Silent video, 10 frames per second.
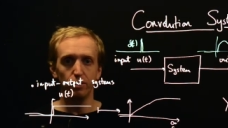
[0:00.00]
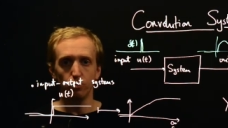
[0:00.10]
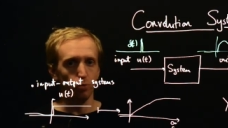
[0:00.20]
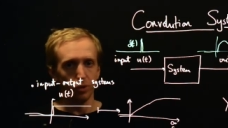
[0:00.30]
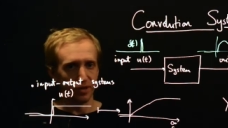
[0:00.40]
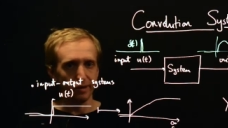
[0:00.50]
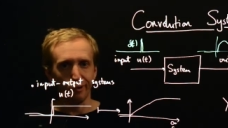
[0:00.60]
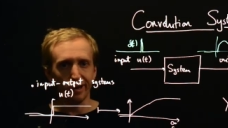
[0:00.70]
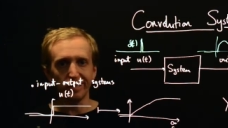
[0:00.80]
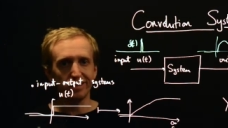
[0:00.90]
was I
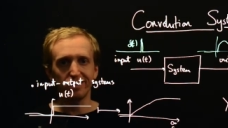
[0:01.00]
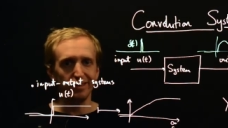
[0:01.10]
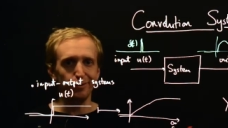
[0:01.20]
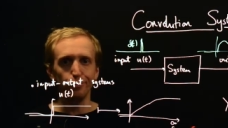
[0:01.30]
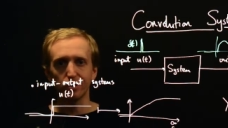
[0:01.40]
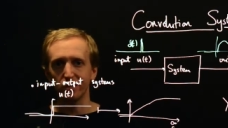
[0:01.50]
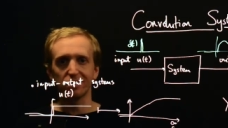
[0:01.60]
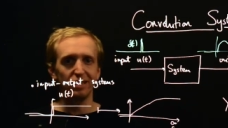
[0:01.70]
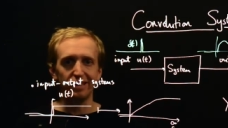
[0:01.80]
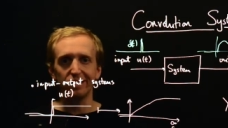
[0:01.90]
right to use
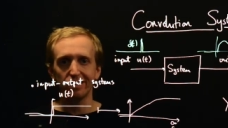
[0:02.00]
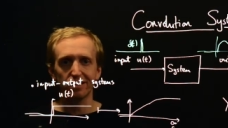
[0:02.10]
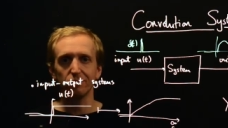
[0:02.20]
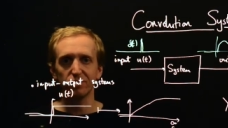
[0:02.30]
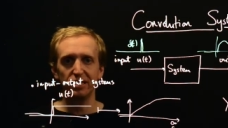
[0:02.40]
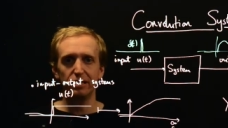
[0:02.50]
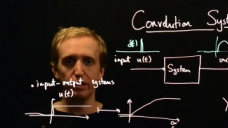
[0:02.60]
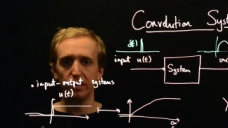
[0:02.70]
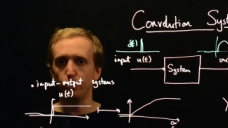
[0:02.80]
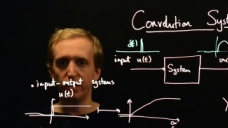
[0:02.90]
this linear systems
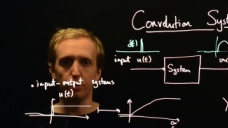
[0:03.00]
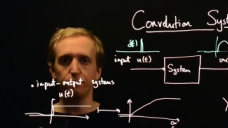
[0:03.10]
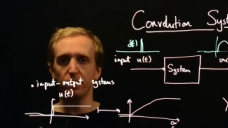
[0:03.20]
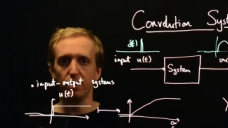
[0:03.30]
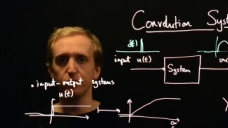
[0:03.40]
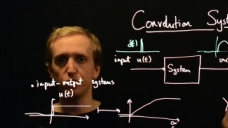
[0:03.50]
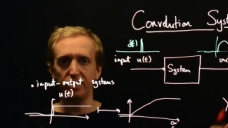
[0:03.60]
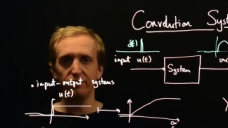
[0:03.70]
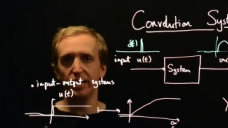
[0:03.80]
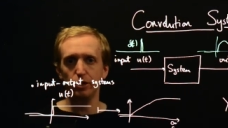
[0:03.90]
theory if we got large
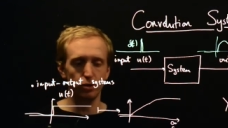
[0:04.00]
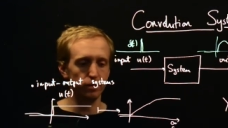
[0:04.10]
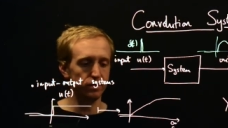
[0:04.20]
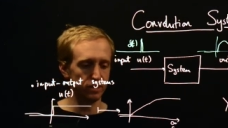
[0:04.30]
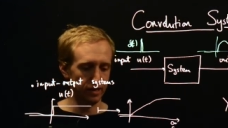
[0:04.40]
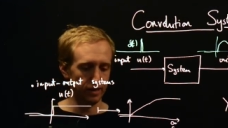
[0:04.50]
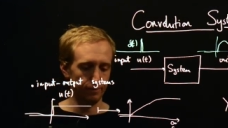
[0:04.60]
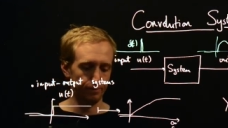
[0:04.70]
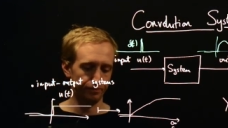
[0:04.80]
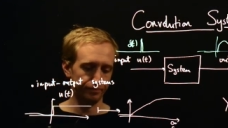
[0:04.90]
deviations?
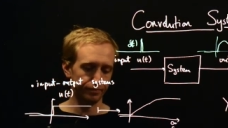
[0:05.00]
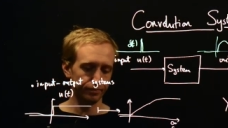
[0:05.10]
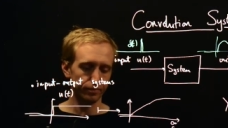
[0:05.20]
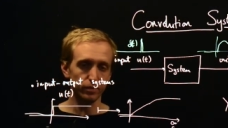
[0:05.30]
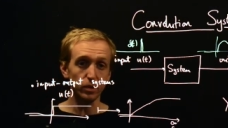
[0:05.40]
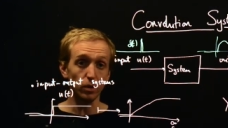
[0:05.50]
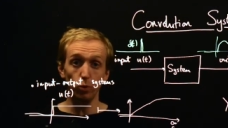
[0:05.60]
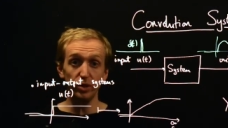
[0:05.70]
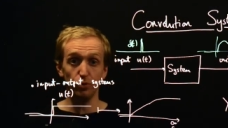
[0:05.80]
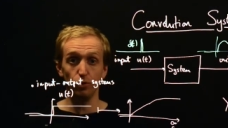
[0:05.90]
Um,
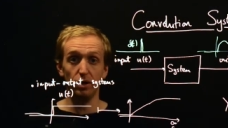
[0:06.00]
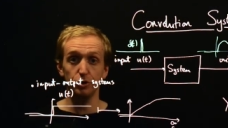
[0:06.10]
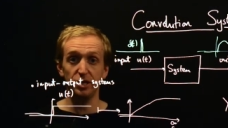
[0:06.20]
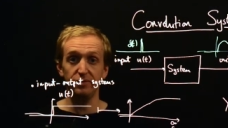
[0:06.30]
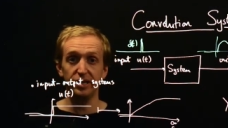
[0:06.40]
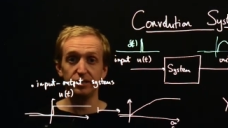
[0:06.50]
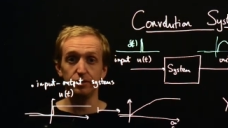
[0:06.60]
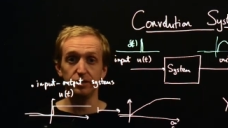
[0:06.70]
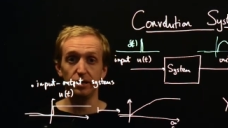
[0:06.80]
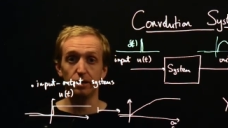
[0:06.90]
we saw large
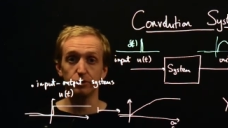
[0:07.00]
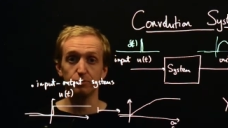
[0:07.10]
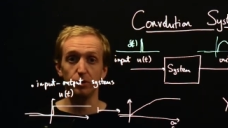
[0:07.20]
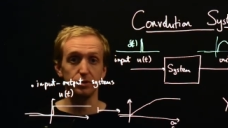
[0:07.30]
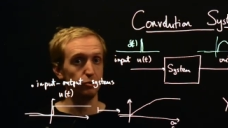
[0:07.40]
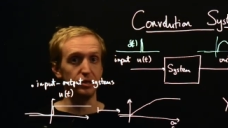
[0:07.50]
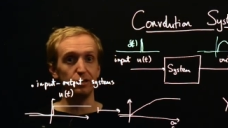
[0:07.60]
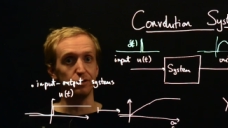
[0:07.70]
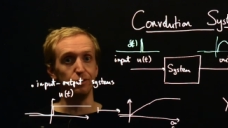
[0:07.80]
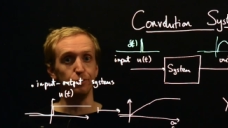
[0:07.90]
deviations in our response. Do we
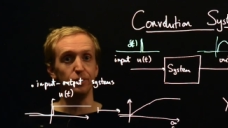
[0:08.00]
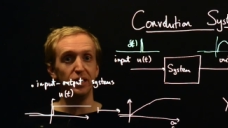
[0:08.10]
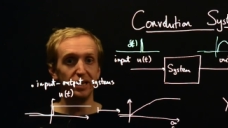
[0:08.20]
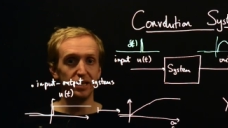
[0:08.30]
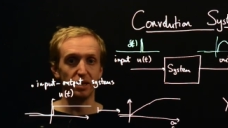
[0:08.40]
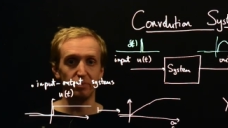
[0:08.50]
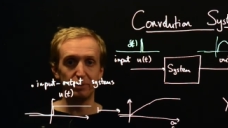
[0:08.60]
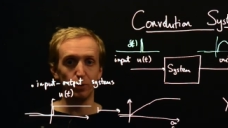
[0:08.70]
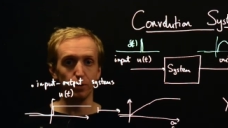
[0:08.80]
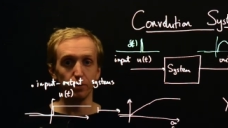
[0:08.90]
need to do
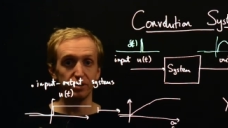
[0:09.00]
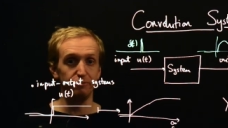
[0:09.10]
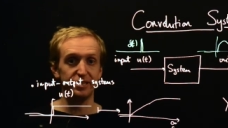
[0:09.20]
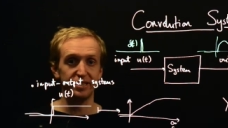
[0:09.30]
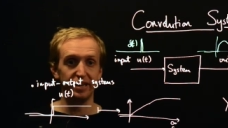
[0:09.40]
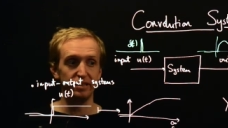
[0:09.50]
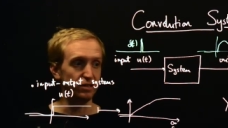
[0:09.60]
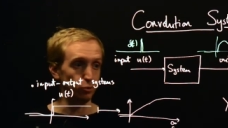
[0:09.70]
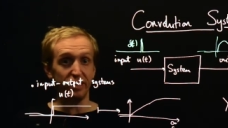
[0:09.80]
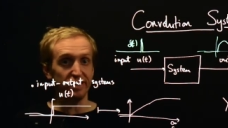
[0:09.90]
something more
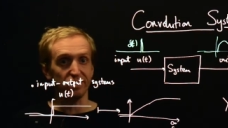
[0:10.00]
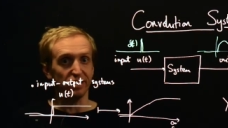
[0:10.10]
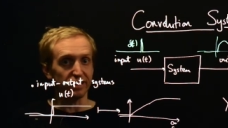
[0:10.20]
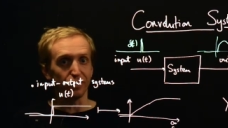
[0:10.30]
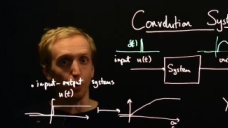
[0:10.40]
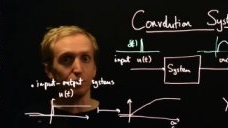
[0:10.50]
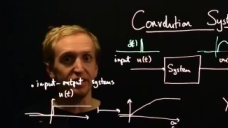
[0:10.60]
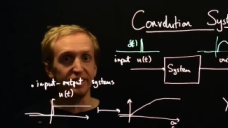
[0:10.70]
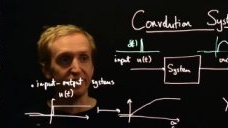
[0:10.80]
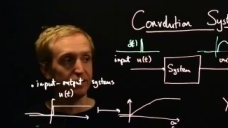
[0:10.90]
sophisticated? Do we need to take the
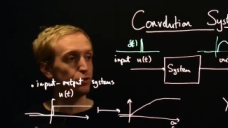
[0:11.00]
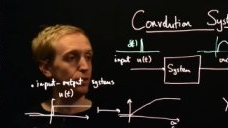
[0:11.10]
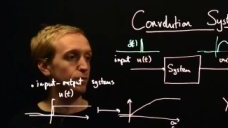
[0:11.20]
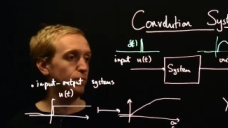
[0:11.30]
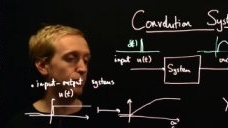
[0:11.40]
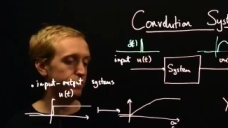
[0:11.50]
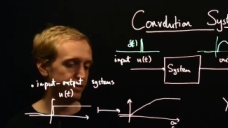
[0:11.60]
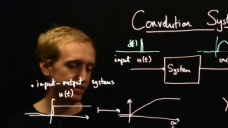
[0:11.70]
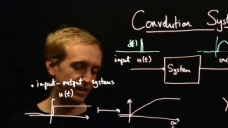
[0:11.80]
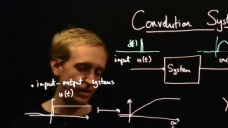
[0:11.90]
nonlinear control
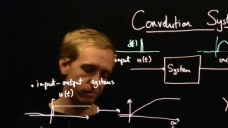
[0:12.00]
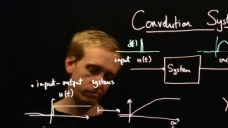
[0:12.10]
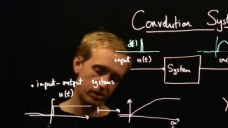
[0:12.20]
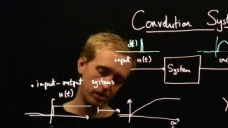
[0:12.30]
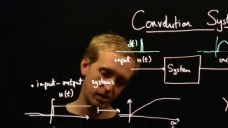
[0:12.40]
course? Um,